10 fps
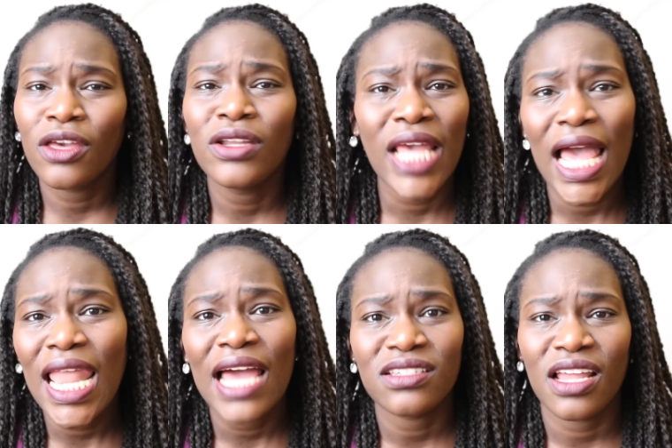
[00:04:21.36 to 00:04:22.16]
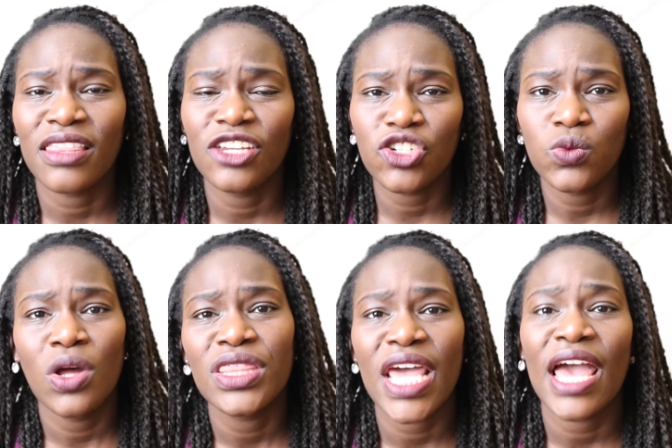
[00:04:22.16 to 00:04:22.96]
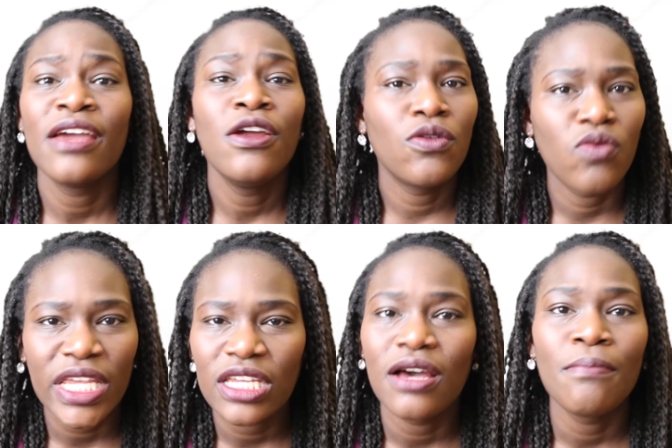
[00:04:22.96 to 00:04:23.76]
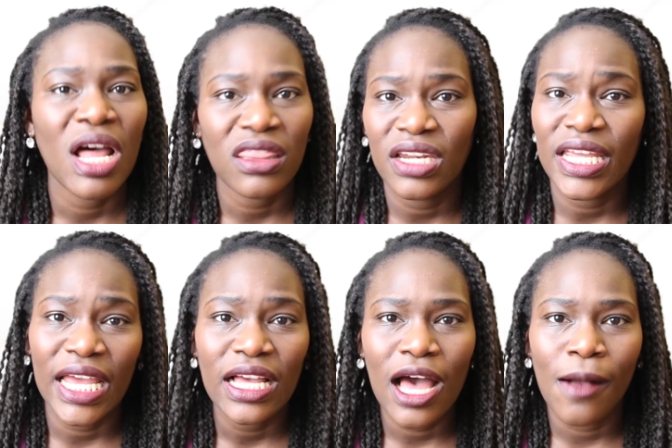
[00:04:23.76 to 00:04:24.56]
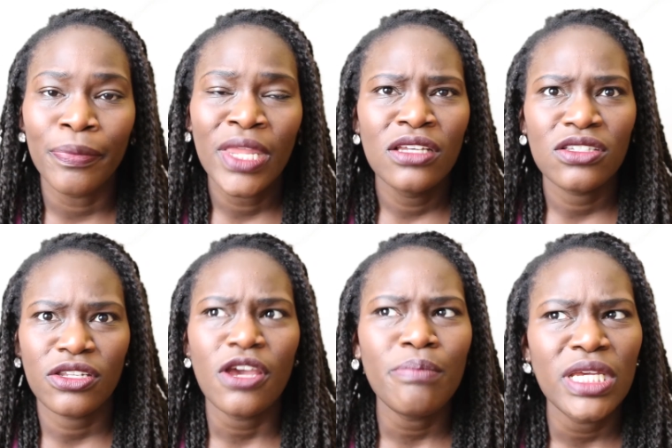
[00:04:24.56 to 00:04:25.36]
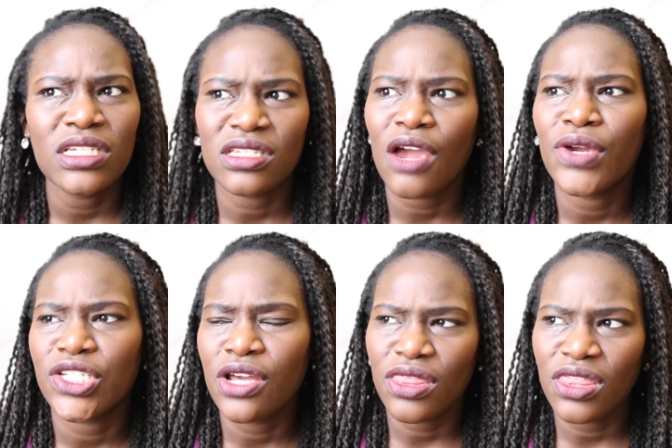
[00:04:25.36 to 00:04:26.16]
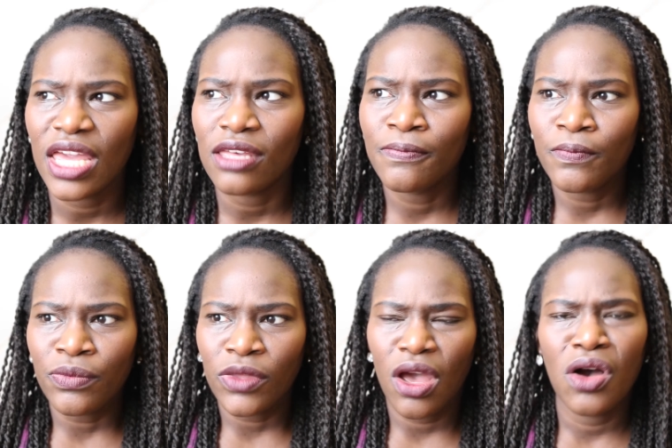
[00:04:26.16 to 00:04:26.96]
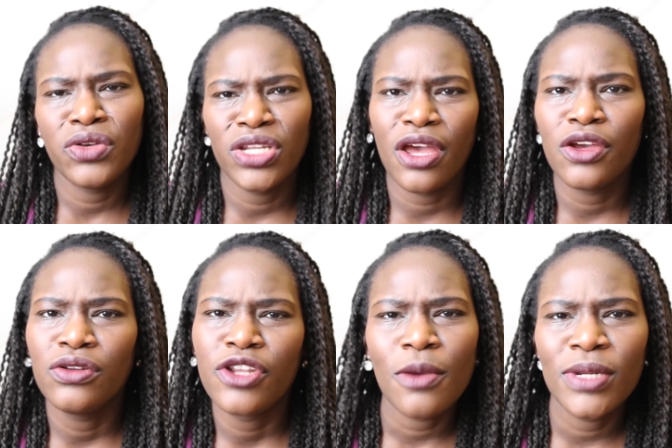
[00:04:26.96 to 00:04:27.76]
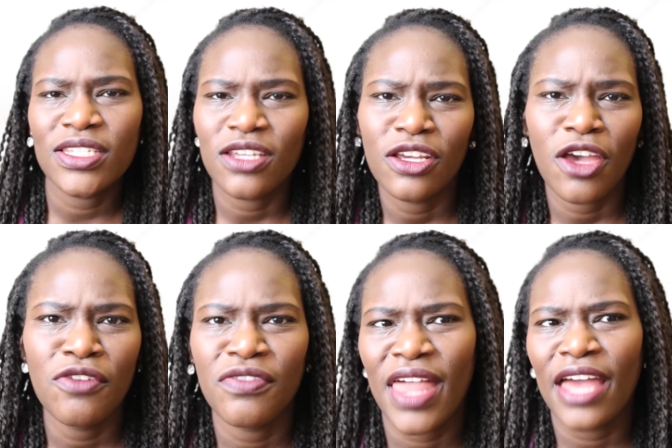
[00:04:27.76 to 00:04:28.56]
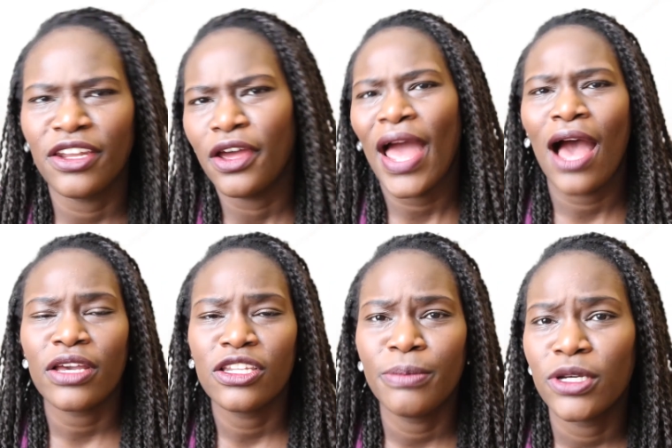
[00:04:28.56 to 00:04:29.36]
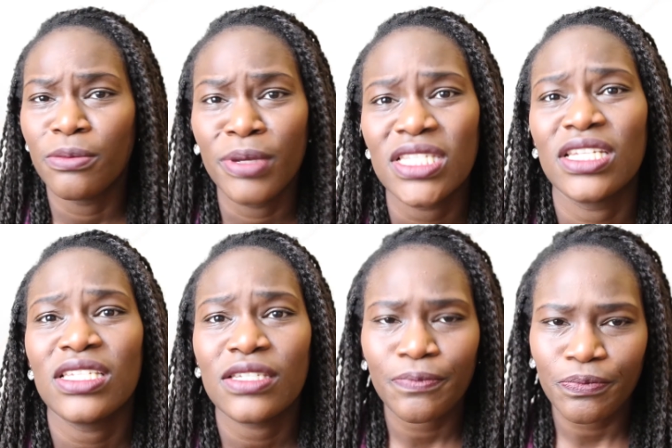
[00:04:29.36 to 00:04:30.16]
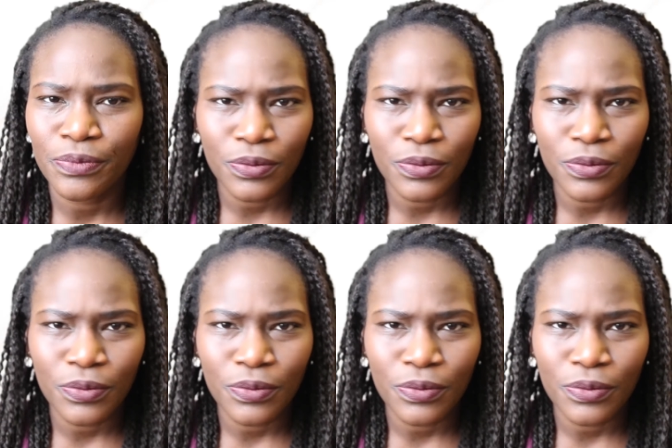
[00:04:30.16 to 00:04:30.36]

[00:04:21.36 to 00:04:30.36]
could care less. Like, they just want their regular monthly income. So don't be discouraged. Don't think, oh, you know, nobody's going to go for that. You know, how can you build a business